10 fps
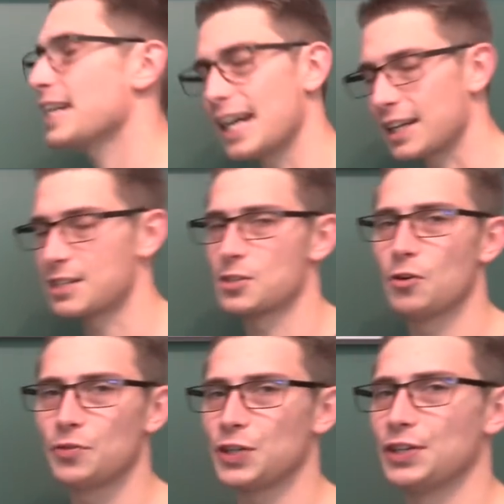that I can
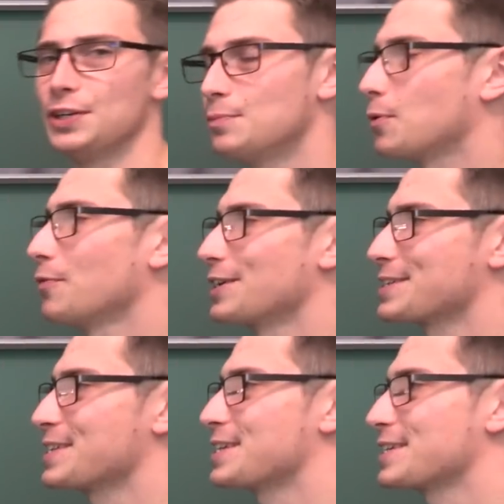solve it in an
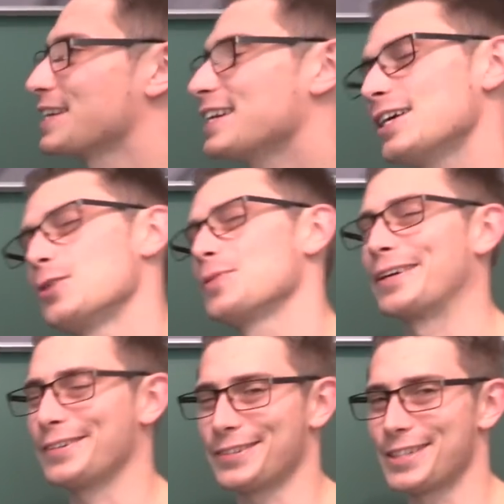improvised session. And I hope
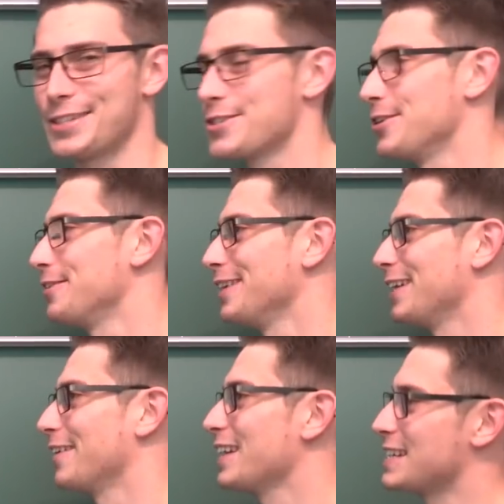you're going to enjoy the
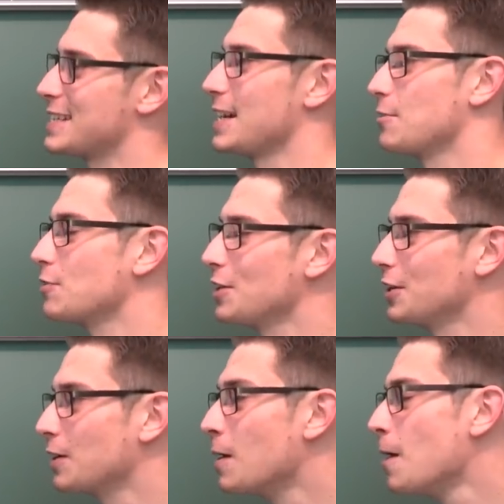video. Let's dive right
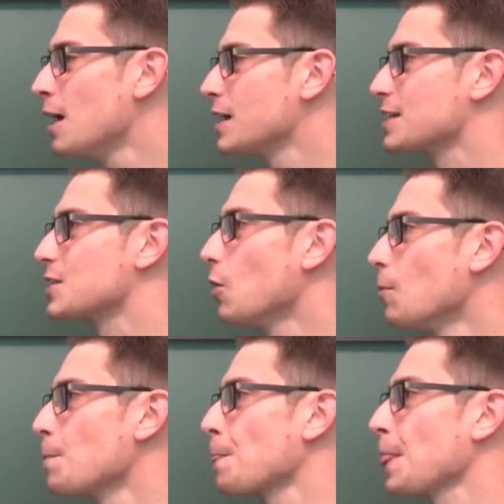in.
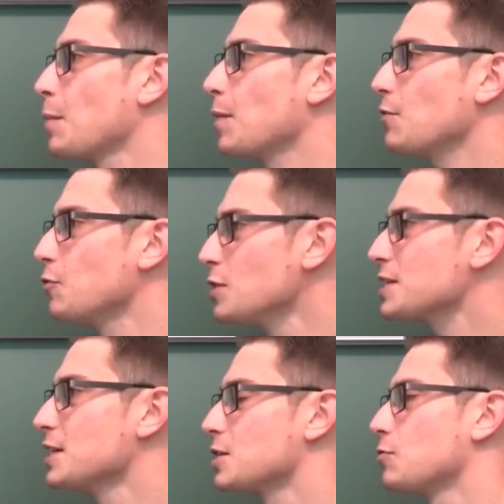So my
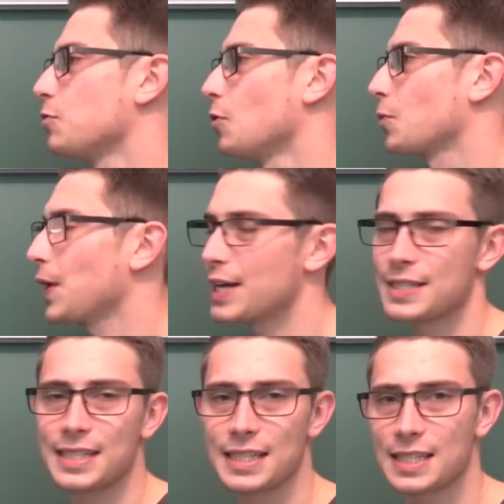first initial thought when I
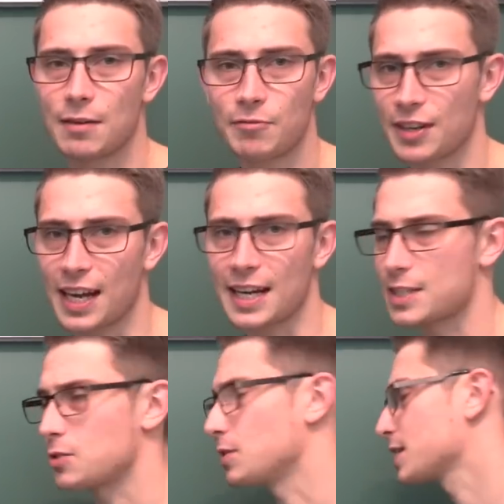see something
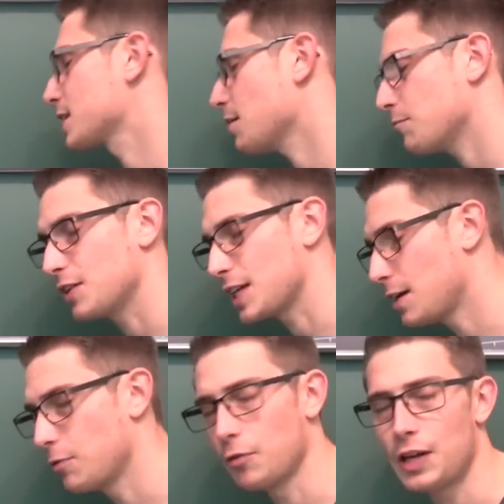x to the something
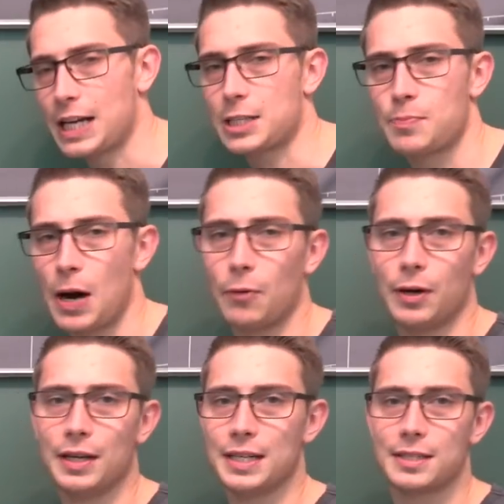f of x
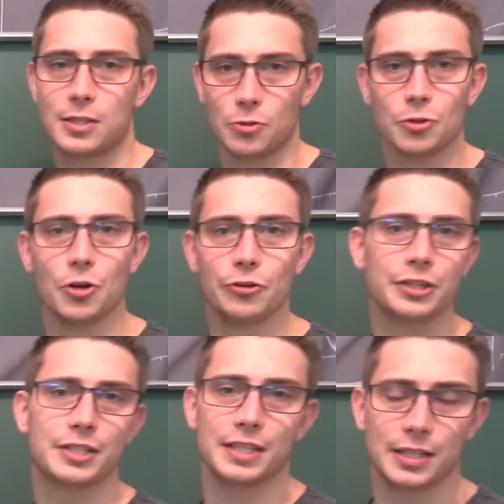power is to turn
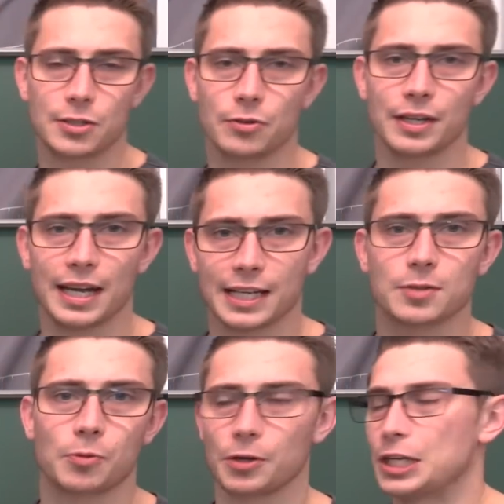this into an
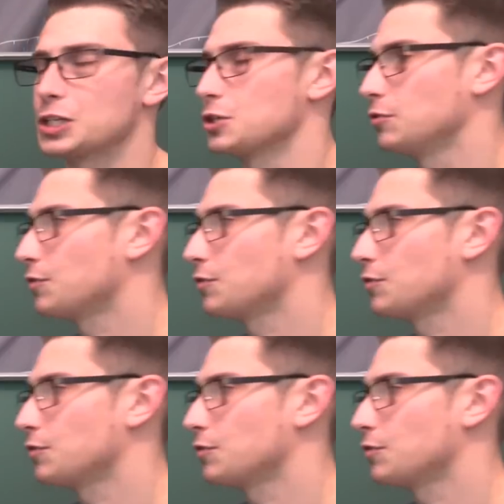exponential